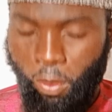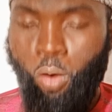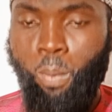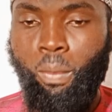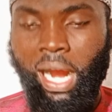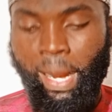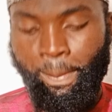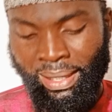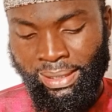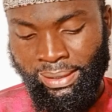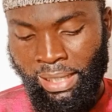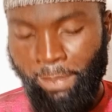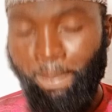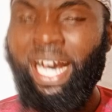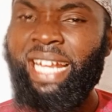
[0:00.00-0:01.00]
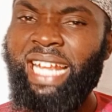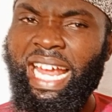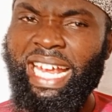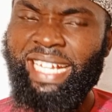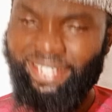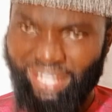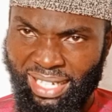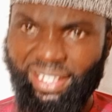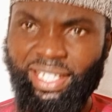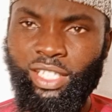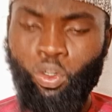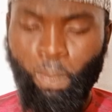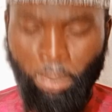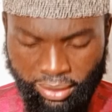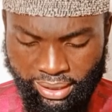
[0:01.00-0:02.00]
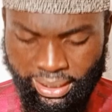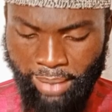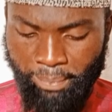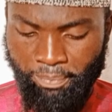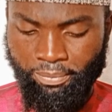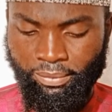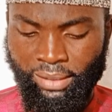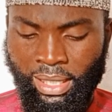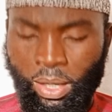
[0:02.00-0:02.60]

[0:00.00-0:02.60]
Ahmad said, Bala, exactly, you bought them.